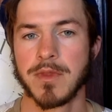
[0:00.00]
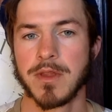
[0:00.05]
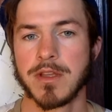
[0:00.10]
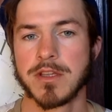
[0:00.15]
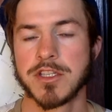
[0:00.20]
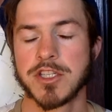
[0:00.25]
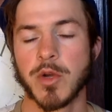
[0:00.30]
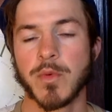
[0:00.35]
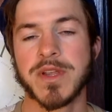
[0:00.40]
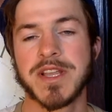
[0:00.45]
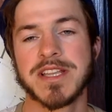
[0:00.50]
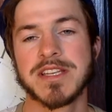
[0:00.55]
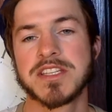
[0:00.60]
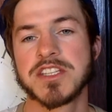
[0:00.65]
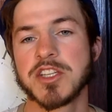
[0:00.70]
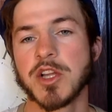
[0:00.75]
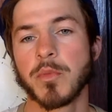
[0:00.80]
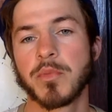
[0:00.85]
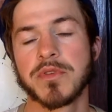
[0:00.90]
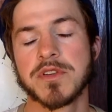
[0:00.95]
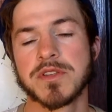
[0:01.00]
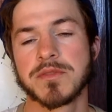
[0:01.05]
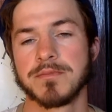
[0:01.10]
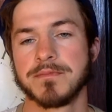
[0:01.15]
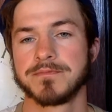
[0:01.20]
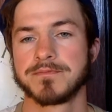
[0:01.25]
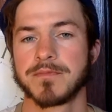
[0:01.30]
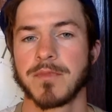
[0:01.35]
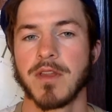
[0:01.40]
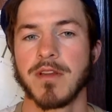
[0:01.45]
So we can still
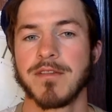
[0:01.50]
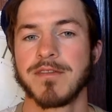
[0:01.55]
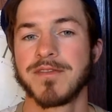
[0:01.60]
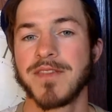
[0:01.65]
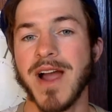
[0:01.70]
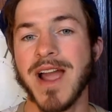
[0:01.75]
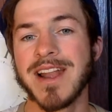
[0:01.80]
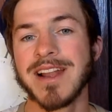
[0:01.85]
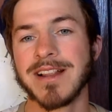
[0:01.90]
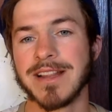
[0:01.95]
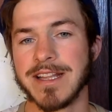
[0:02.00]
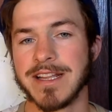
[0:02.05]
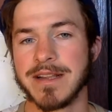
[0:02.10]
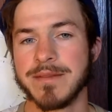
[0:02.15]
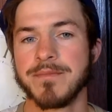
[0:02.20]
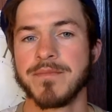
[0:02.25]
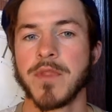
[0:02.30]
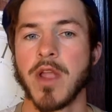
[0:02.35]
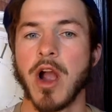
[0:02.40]
Finally,